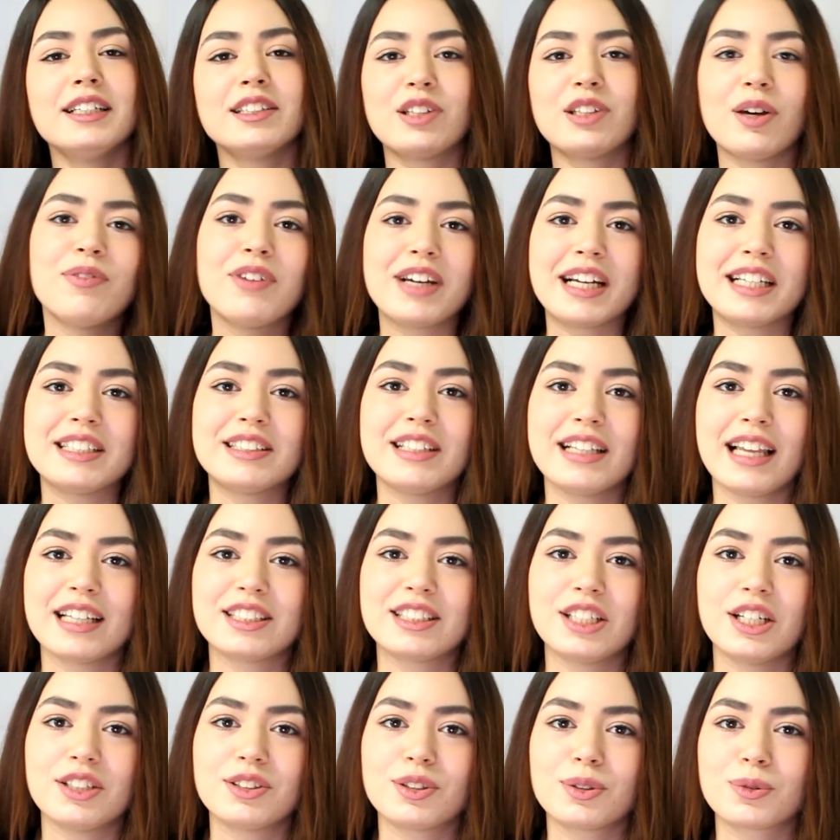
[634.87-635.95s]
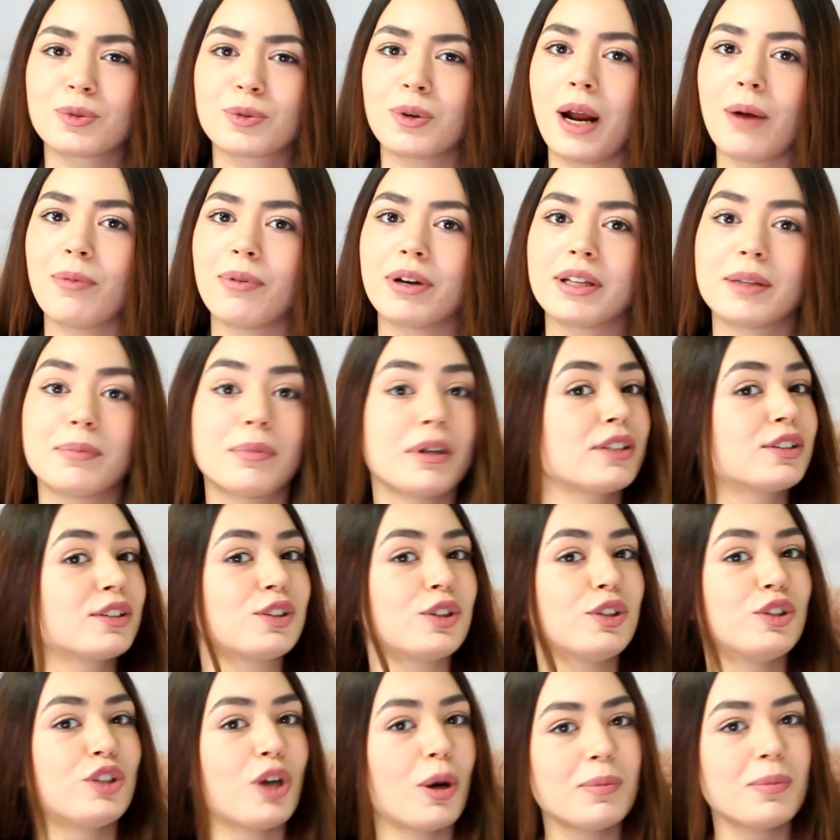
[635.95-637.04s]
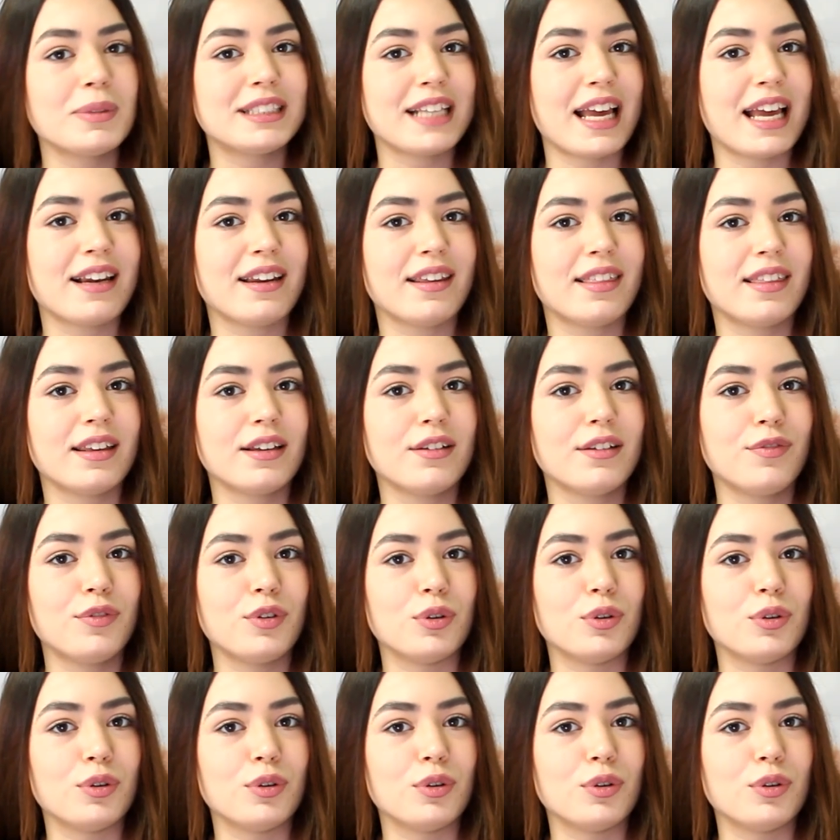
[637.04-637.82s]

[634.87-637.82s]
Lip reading: Don't forget to like, share, and subscribe, ring the bell so you don't miss anything in the